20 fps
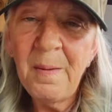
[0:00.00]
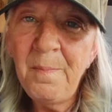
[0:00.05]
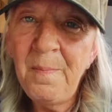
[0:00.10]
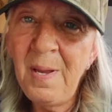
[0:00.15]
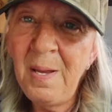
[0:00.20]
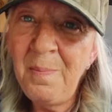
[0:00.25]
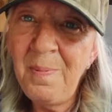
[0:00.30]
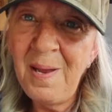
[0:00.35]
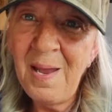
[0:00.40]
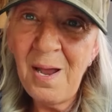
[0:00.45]

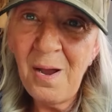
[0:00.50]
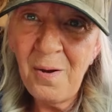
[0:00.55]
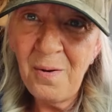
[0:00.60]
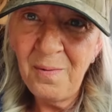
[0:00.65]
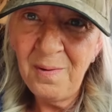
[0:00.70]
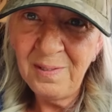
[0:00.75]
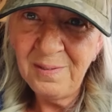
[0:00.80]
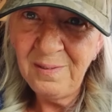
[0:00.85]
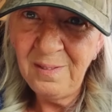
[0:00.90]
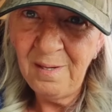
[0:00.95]
maybe
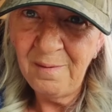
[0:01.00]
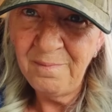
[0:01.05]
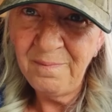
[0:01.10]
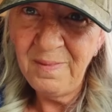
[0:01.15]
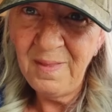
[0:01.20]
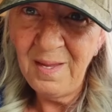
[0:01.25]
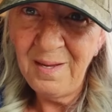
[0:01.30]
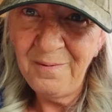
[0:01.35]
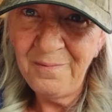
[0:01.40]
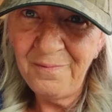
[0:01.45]
how
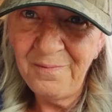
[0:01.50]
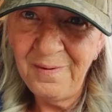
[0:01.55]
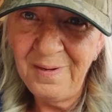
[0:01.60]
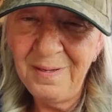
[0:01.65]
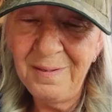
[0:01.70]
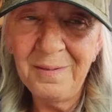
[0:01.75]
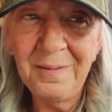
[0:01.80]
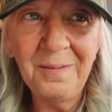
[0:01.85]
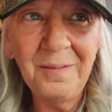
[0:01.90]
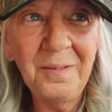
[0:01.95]
unloved they
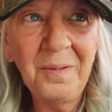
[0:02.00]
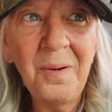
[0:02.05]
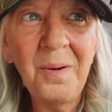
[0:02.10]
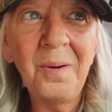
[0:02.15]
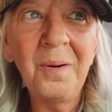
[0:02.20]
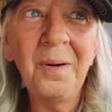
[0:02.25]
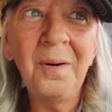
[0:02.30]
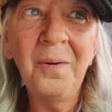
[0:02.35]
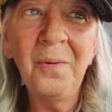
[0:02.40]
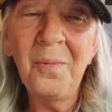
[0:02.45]
feel
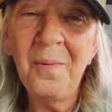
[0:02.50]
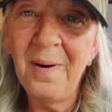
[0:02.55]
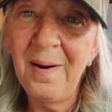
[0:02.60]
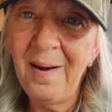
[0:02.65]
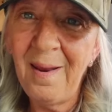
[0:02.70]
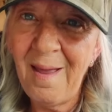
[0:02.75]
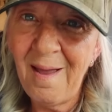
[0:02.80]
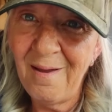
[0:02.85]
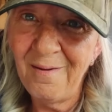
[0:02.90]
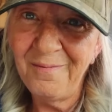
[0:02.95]
or
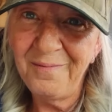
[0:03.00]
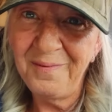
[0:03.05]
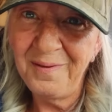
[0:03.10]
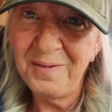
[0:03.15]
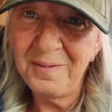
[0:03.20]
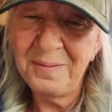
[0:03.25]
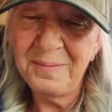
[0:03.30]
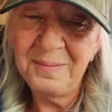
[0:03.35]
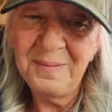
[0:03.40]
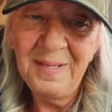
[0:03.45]
what have
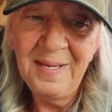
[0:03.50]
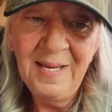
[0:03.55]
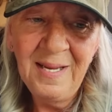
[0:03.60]
you.